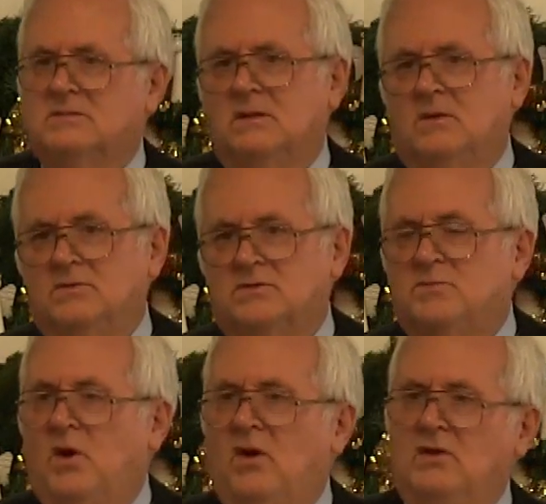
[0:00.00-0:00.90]
you know,
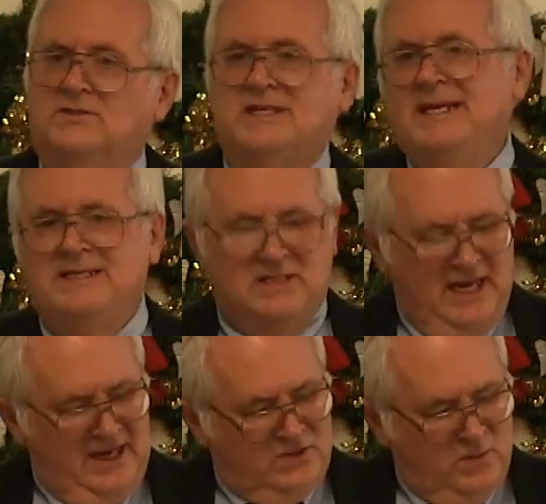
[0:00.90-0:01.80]
small
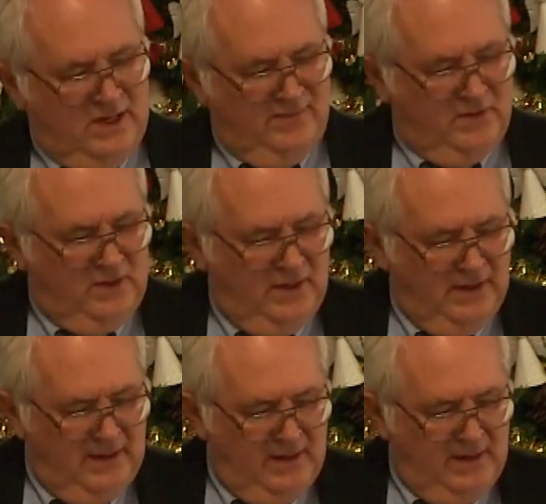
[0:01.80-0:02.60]
city-states, whatever.